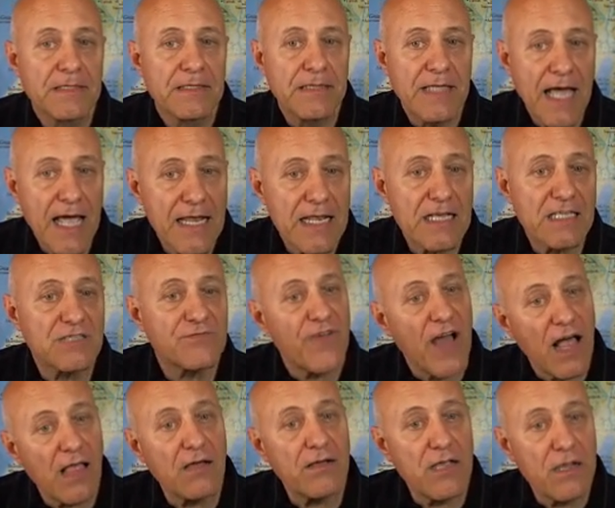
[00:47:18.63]
Ladies,
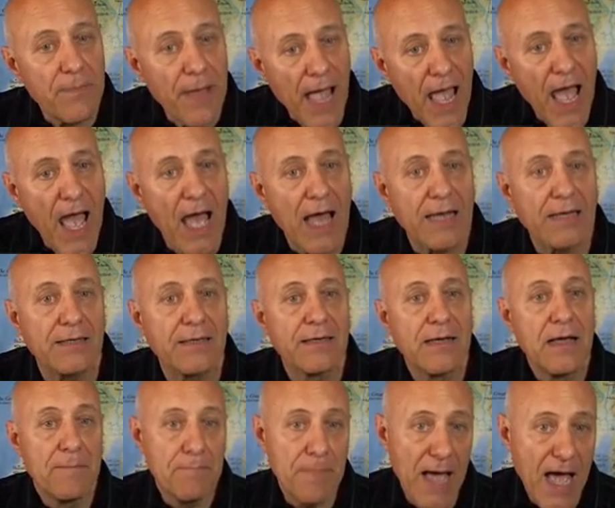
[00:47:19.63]
follow your man.
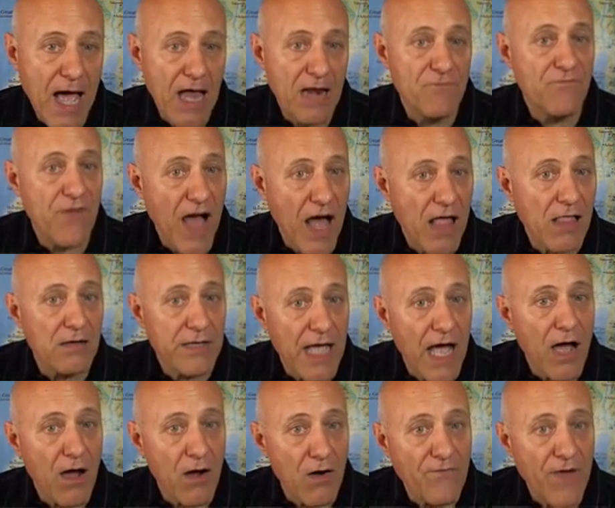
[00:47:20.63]
Men, follow
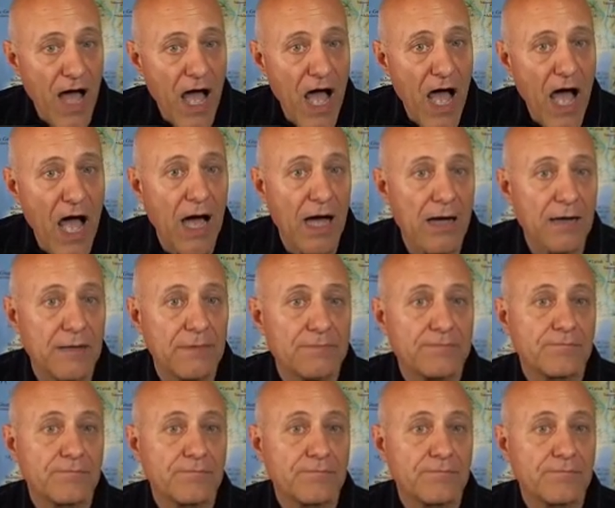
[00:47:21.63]
Yehovah.